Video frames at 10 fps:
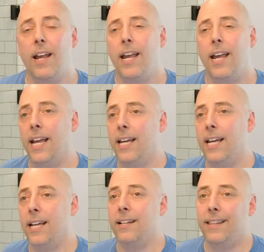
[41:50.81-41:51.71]

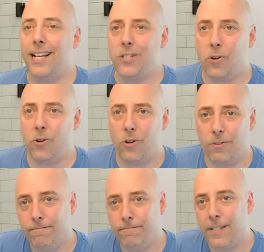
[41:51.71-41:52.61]
And that's
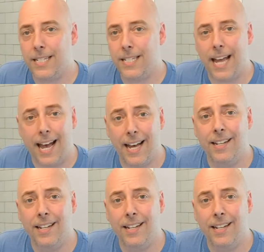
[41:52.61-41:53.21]
all sad.